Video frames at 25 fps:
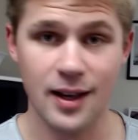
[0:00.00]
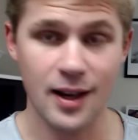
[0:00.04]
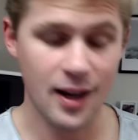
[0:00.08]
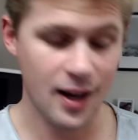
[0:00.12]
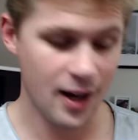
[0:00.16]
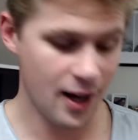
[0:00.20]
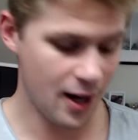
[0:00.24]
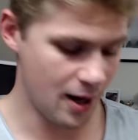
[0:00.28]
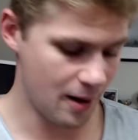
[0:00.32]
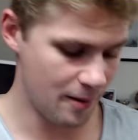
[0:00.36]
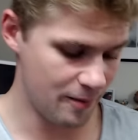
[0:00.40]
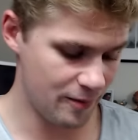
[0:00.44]

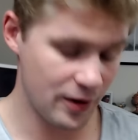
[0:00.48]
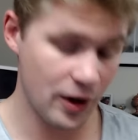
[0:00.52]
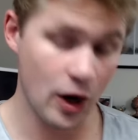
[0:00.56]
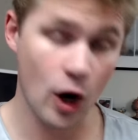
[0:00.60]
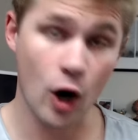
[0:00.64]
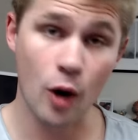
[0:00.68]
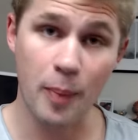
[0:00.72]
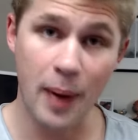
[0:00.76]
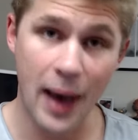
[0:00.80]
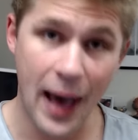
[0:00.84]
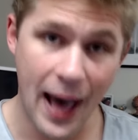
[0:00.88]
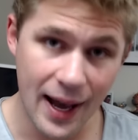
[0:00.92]
VR
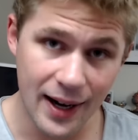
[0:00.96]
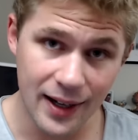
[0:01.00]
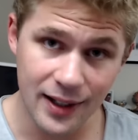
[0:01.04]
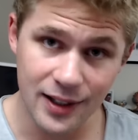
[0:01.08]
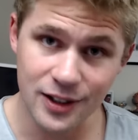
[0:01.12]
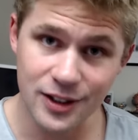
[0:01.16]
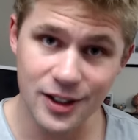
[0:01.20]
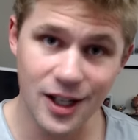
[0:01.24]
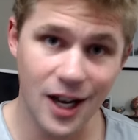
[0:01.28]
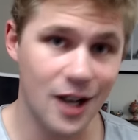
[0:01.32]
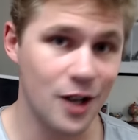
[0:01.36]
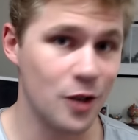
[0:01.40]
Padding's
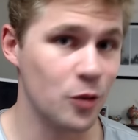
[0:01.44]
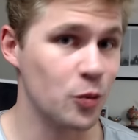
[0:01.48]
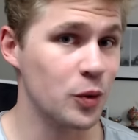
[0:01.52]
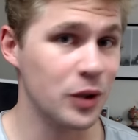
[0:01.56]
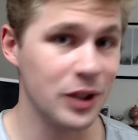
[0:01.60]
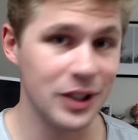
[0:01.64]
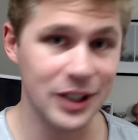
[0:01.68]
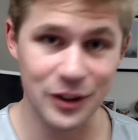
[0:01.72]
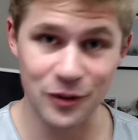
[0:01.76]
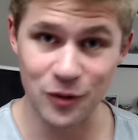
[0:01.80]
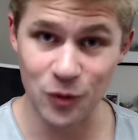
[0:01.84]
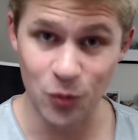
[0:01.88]
got a
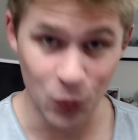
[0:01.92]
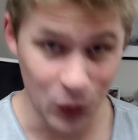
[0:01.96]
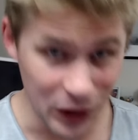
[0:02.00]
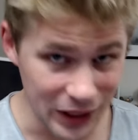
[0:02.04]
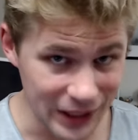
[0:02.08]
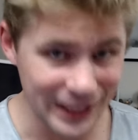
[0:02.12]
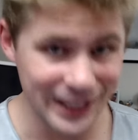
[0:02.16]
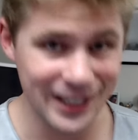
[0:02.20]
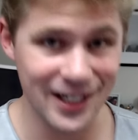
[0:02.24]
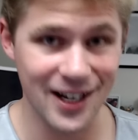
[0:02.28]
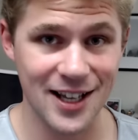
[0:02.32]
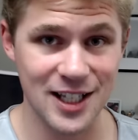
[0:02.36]
really,
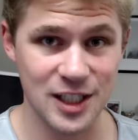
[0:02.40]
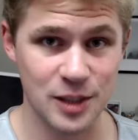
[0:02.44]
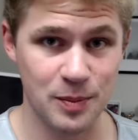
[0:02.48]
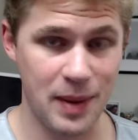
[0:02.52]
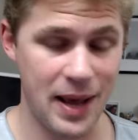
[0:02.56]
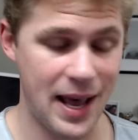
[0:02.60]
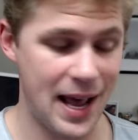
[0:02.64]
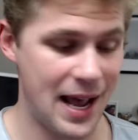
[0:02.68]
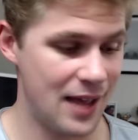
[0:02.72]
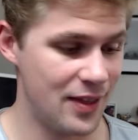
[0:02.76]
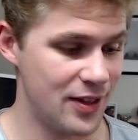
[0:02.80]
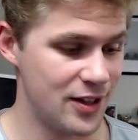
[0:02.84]
really nice
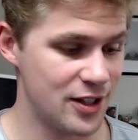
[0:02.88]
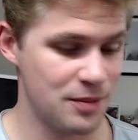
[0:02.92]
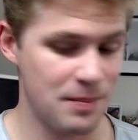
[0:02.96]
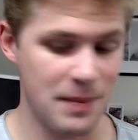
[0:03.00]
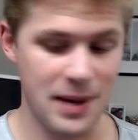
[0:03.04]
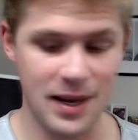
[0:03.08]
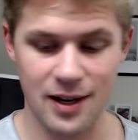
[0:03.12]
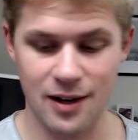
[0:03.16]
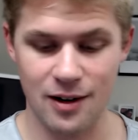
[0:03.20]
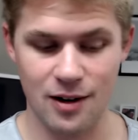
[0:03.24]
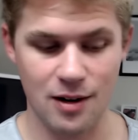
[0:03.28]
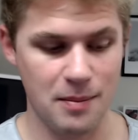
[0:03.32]
pad that's made
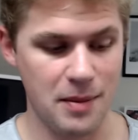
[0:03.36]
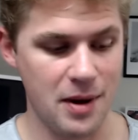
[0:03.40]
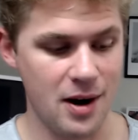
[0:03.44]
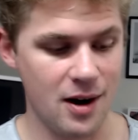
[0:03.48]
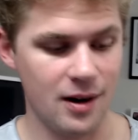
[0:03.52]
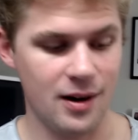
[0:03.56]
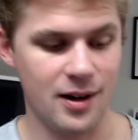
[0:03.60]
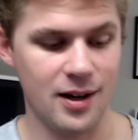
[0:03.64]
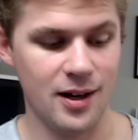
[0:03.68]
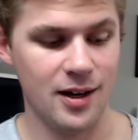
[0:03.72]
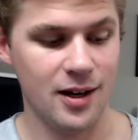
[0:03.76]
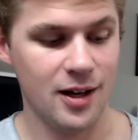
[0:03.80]
here in
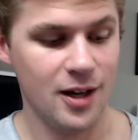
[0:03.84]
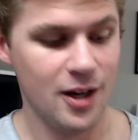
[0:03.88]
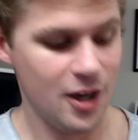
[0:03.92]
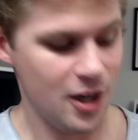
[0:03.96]
America.